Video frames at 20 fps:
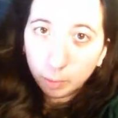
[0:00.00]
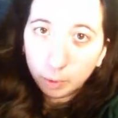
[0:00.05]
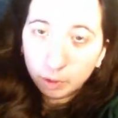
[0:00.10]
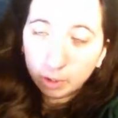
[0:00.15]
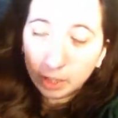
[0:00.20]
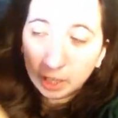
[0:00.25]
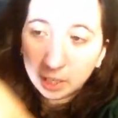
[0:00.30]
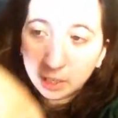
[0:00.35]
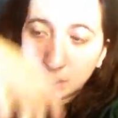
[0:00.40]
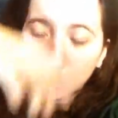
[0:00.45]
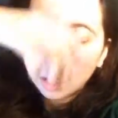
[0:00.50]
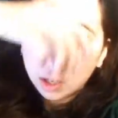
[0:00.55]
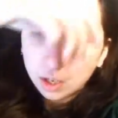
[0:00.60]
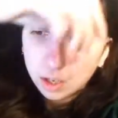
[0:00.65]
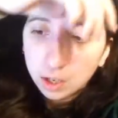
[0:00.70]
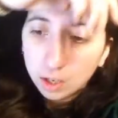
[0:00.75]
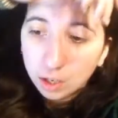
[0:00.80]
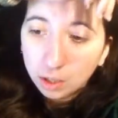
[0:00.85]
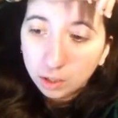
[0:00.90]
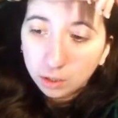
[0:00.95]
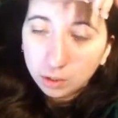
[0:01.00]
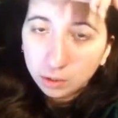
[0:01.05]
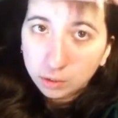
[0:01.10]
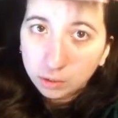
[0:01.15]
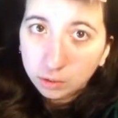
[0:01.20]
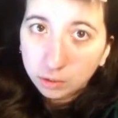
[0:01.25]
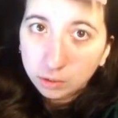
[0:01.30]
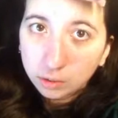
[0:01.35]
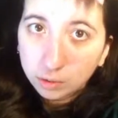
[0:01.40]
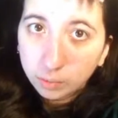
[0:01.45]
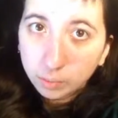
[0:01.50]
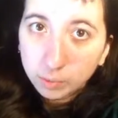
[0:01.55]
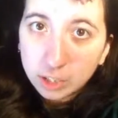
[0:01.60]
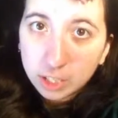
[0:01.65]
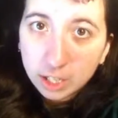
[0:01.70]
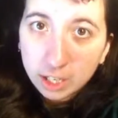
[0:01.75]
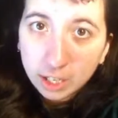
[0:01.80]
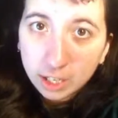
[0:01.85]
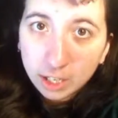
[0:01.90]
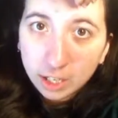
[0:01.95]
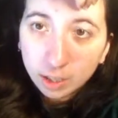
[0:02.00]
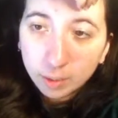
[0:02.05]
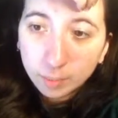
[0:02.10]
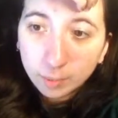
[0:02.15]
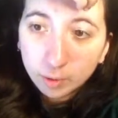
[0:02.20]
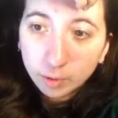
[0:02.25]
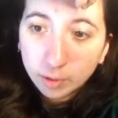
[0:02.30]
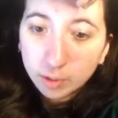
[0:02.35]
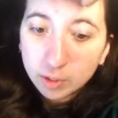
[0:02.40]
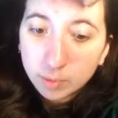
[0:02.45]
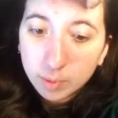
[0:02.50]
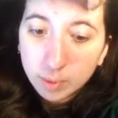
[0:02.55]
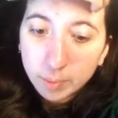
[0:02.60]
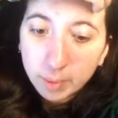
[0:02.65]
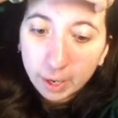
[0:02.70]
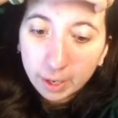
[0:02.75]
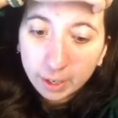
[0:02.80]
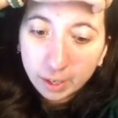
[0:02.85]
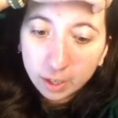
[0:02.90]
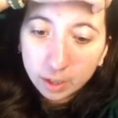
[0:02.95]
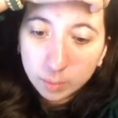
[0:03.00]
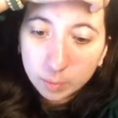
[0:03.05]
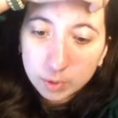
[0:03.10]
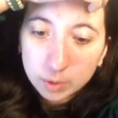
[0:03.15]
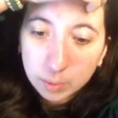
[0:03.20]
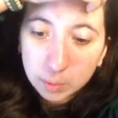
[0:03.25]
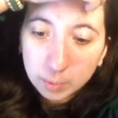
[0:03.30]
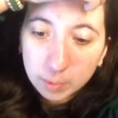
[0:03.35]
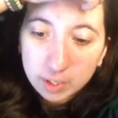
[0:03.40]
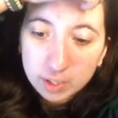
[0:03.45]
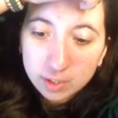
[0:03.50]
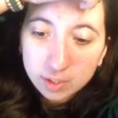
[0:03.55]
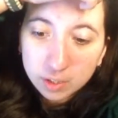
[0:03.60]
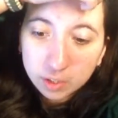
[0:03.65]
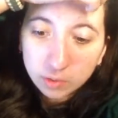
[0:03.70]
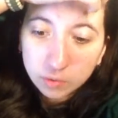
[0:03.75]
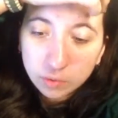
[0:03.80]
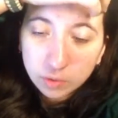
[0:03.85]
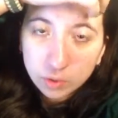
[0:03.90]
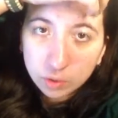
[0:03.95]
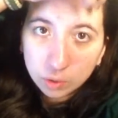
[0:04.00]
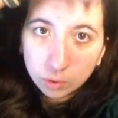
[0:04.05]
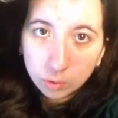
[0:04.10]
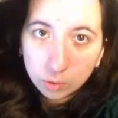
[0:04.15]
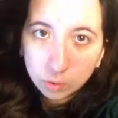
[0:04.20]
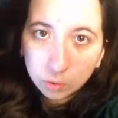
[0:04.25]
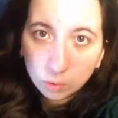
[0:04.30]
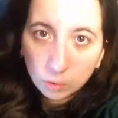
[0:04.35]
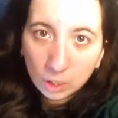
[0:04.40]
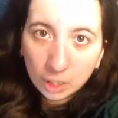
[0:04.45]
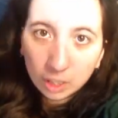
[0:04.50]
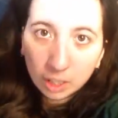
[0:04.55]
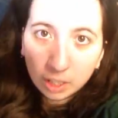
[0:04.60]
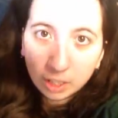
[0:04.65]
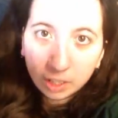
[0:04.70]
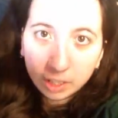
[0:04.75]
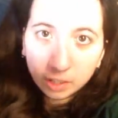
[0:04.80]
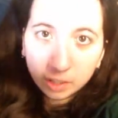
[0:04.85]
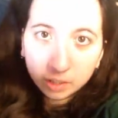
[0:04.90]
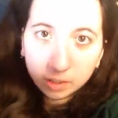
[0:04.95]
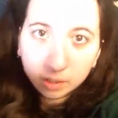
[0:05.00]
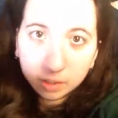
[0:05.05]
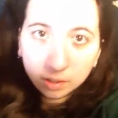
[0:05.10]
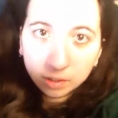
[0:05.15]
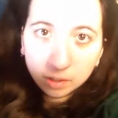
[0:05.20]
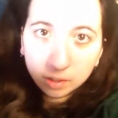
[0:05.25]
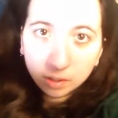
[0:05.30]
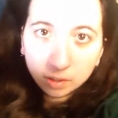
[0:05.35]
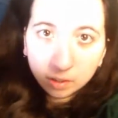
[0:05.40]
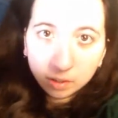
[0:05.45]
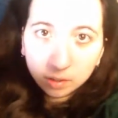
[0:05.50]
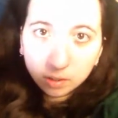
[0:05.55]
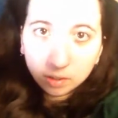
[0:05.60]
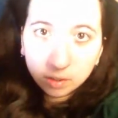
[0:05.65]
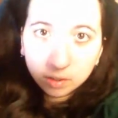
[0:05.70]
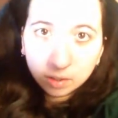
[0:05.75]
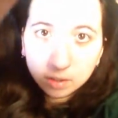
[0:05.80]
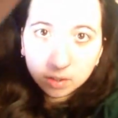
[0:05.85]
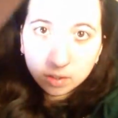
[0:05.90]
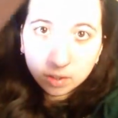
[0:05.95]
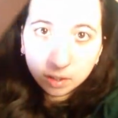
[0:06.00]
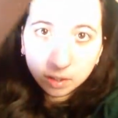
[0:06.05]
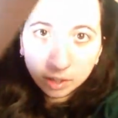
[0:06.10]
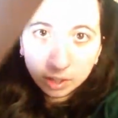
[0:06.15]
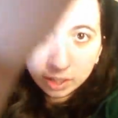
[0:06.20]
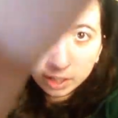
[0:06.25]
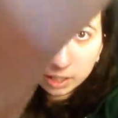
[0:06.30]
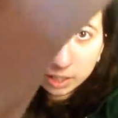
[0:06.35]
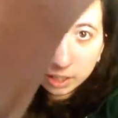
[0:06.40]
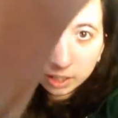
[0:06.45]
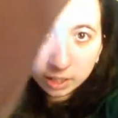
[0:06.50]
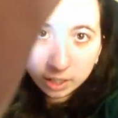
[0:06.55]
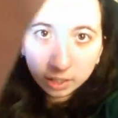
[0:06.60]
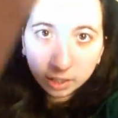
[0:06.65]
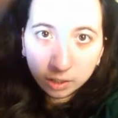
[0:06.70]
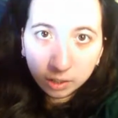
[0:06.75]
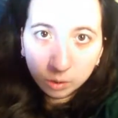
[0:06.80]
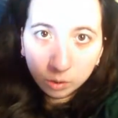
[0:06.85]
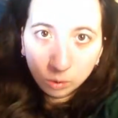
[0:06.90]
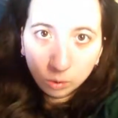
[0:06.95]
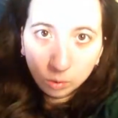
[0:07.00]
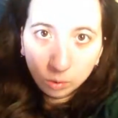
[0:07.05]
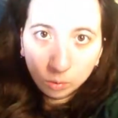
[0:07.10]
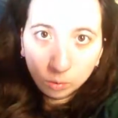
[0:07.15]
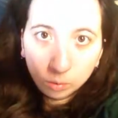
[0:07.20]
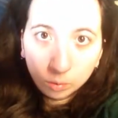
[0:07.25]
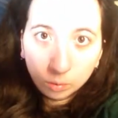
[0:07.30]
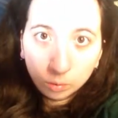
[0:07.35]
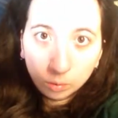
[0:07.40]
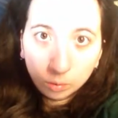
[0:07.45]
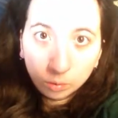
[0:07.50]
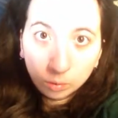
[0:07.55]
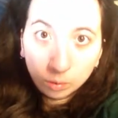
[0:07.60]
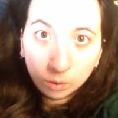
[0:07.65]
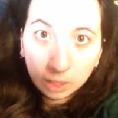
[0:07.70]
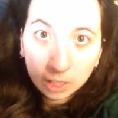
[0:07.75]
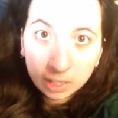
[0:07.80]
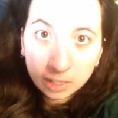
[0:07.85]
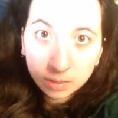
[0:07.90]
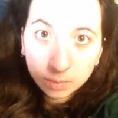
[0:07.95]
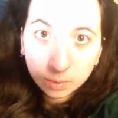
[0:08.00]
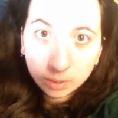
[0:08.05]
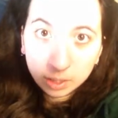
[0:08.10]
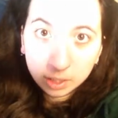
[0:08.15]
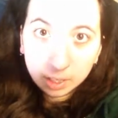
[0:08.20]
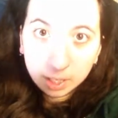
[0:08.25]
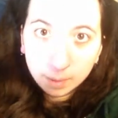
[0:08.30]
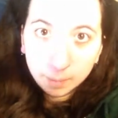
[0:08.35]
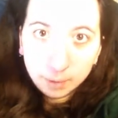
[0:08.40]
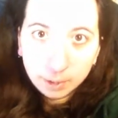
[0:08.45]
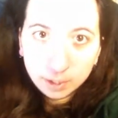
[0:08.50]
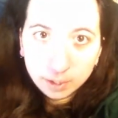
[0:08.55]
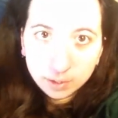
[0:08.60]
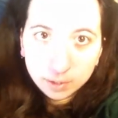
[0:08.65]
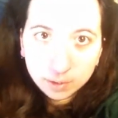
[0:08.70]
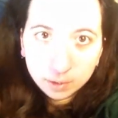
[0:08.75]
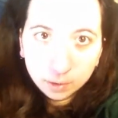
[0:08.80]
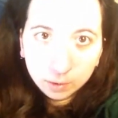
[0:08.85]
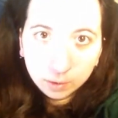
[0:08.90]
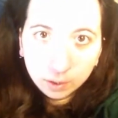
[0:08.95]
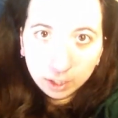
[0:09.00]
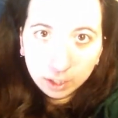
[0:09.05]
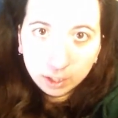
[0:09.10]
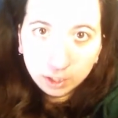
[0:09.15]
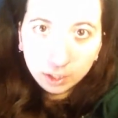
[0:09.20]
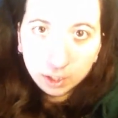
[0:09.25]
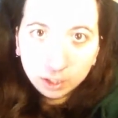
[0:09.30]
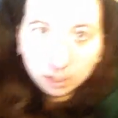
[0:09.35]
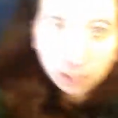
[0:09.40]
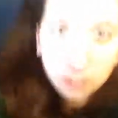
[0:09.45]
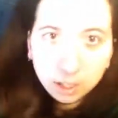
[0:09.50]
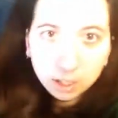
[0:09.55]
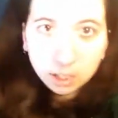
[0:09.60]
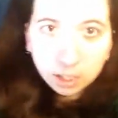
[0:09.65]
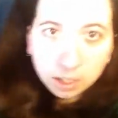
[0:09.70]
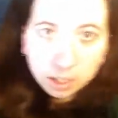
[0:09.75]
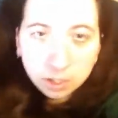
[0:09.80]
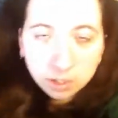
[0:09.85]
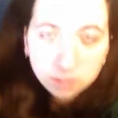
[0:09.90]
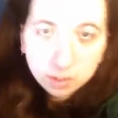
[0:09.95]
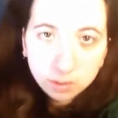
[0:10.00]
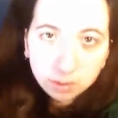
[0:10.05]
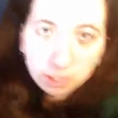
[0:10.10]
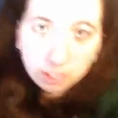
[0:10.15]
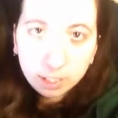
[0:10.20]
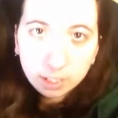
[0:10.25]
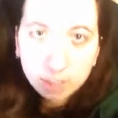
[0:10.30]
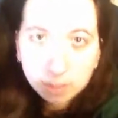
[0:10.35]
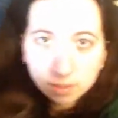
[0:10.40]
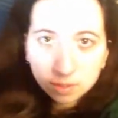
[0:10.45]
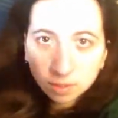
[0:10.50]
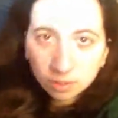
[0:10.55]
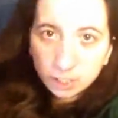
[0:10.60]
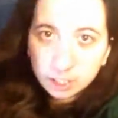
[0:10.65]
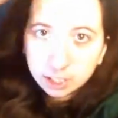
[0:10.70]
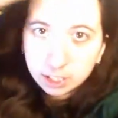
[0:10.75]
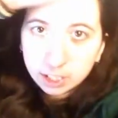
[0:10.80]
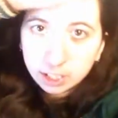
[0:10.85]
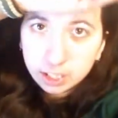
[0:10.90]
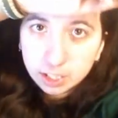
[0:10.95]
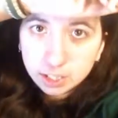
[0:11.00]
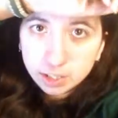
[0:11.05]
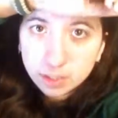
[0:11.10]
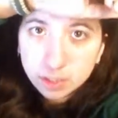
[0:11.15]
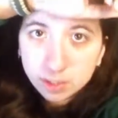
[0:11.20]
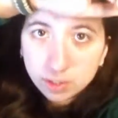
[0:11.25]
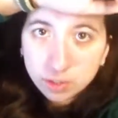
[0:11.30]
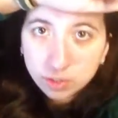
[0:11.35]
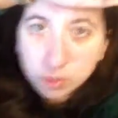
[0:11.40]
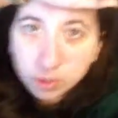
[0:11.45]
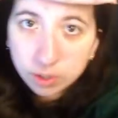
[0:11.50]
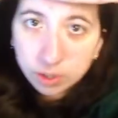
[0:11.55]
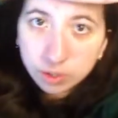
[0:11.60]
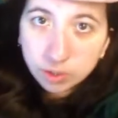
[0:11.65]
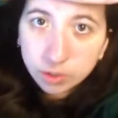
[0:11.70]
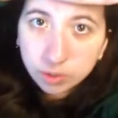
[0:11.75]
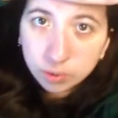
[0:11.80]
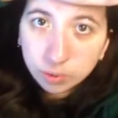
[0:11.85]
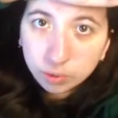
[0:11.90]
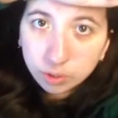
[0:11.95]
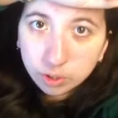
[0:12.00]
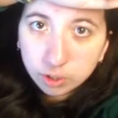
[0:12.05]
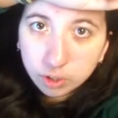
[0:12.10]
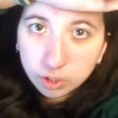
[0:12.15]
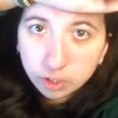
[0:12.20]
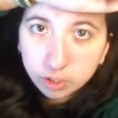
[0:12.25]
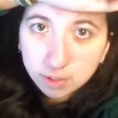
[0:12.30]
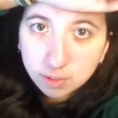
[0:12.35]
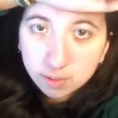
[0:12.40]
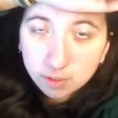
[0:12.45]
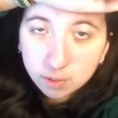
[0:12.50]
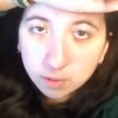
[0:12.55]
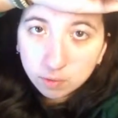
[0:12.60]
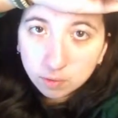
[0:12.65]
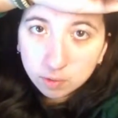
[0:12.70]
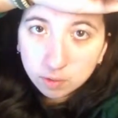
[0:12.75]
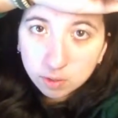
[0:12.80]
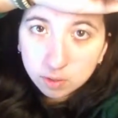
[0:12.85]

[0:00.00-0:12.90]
about that. Today I'm going to be packing up some of my stuff so I can start getting it. Ooh, That's where the camera is. Okay. So I can start getting it into student storage and stuff.